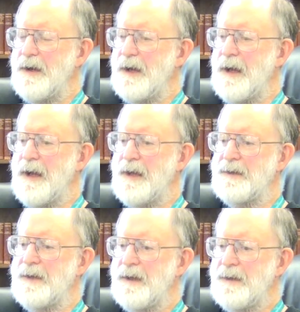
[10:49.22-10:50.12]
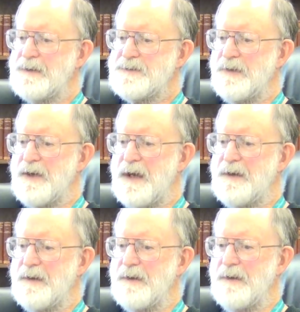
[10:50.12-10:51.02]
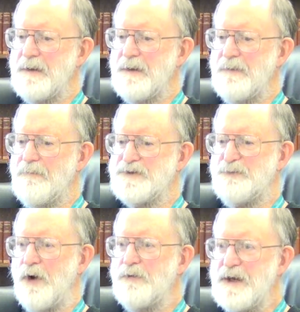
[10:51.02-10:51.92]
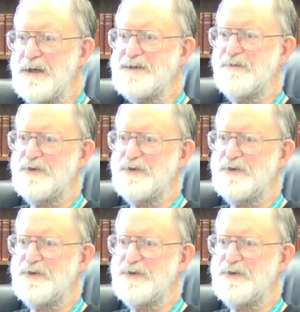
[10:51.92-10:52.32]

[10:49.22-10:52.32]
And so that was proteins,